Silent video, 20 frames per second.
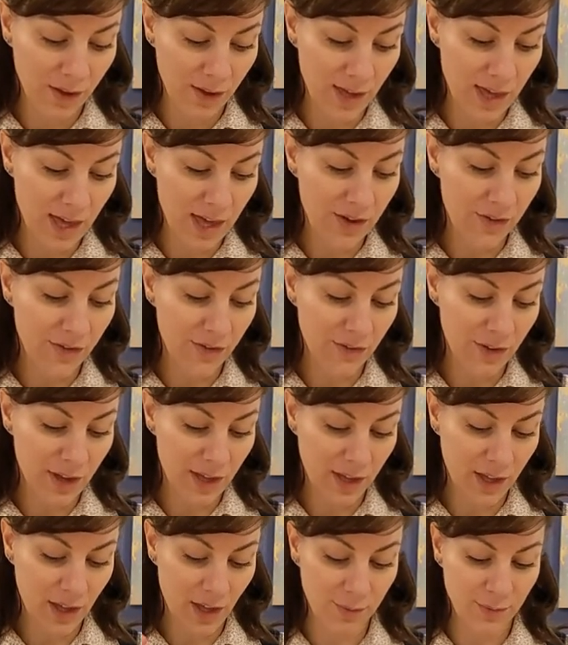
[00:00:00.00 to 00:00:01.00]
If
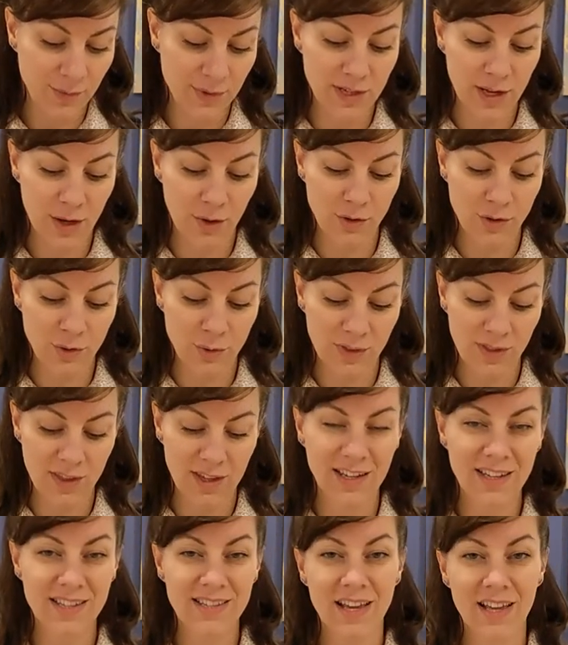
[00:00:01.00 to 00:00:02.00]
it comes down to it
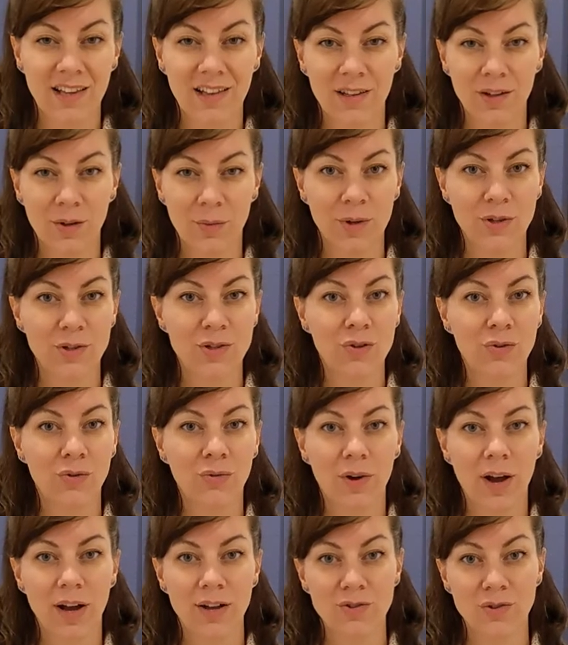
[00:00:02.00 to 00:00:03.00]
that it's a little bit too
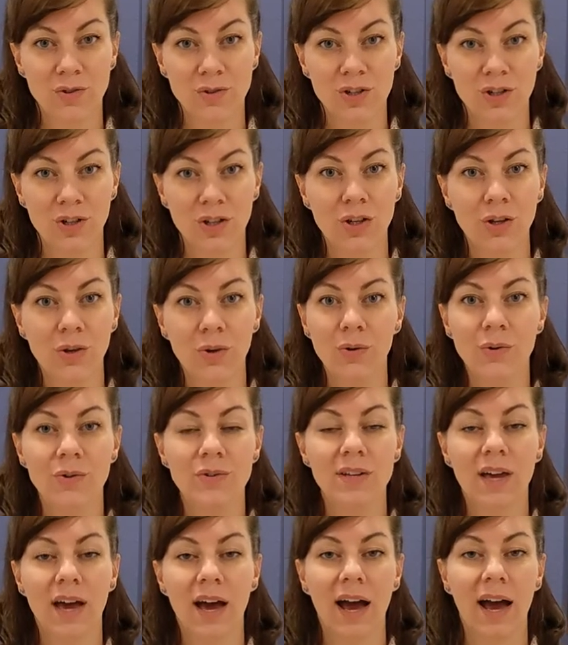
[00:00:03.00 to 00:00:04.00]
fragile to
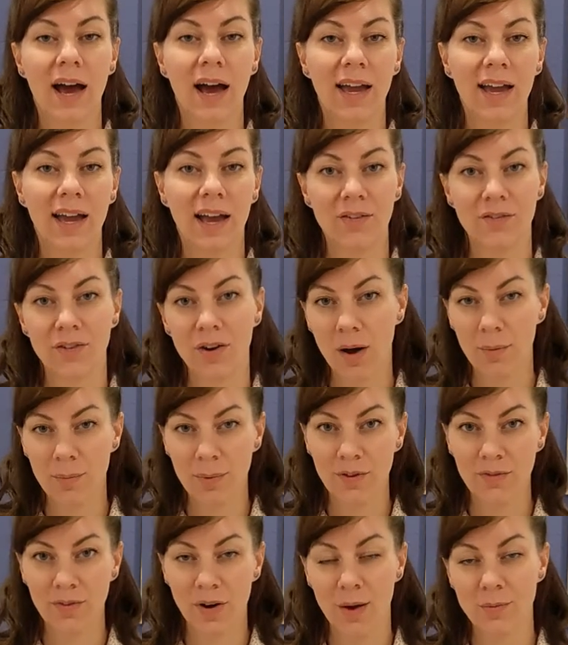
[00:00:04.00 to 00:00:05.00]
use, I have a
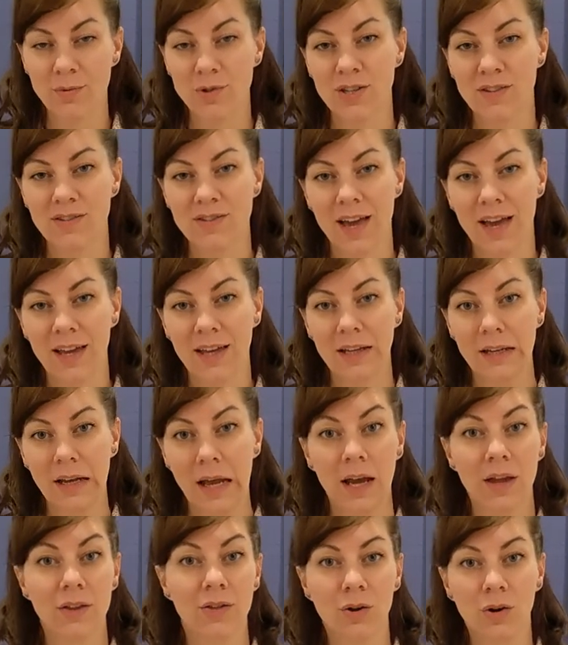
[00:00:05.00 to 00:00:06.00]
couple of options. I can
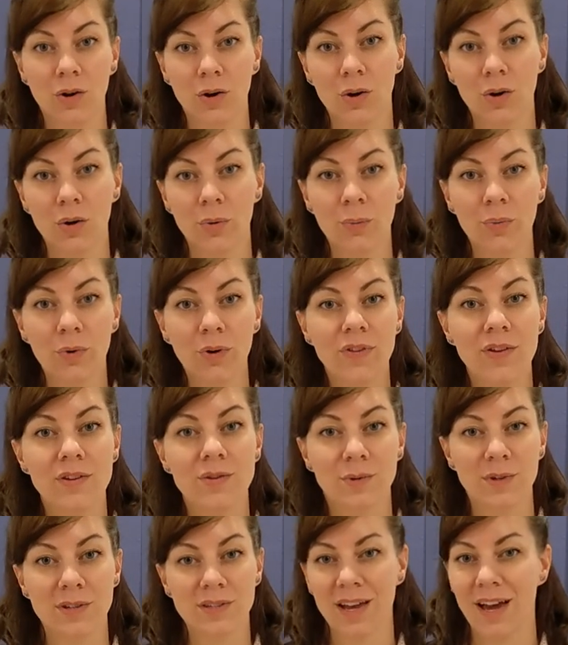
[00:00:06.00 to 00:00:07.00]
either put
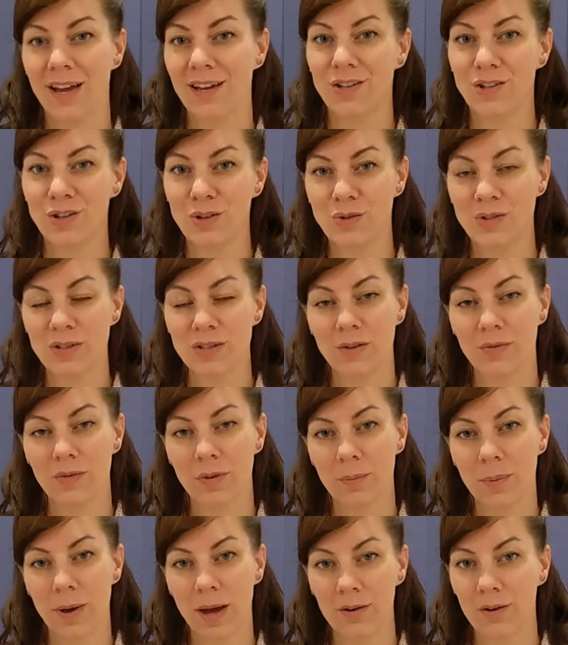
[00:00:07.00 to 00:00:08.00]
this one aside and use a
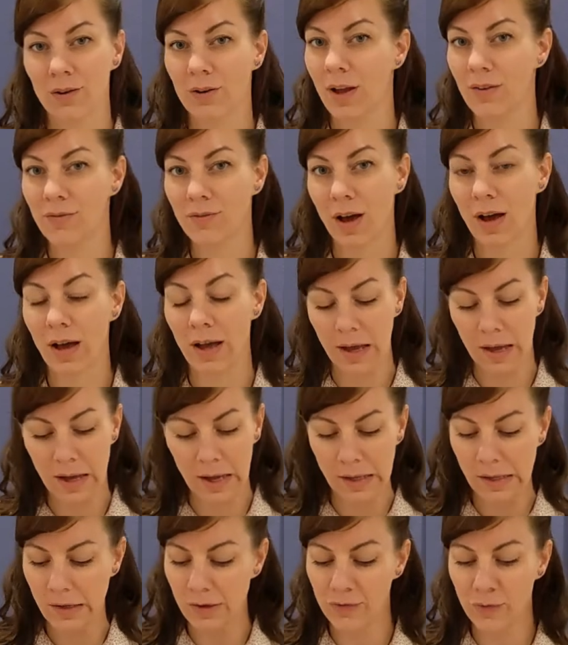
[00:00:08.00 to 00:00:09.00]
different pattern. I've got
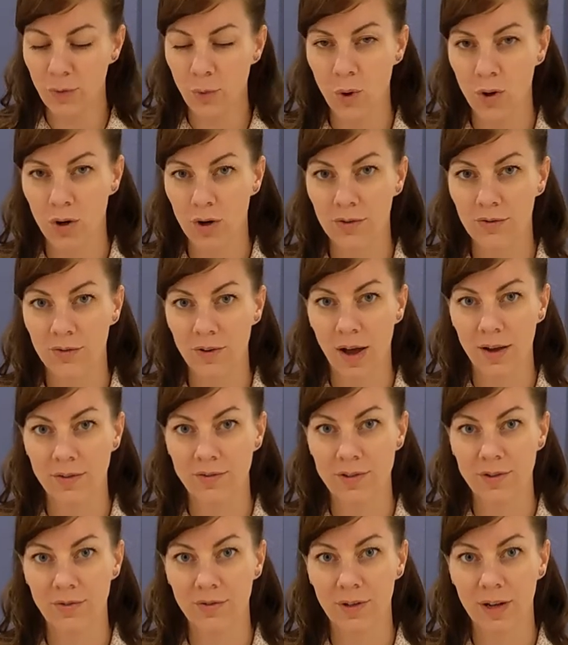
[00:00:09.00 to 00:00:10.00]
4 or 5
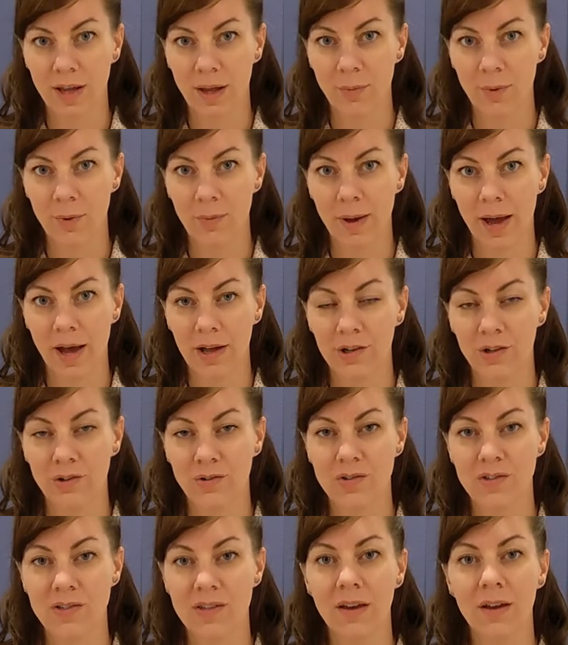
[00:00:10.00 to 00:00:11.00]
different apron
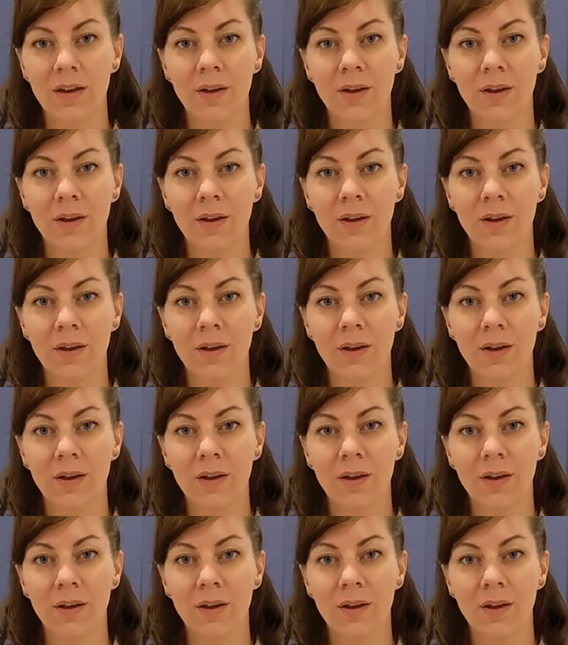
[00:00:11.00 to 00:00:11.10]
patterns.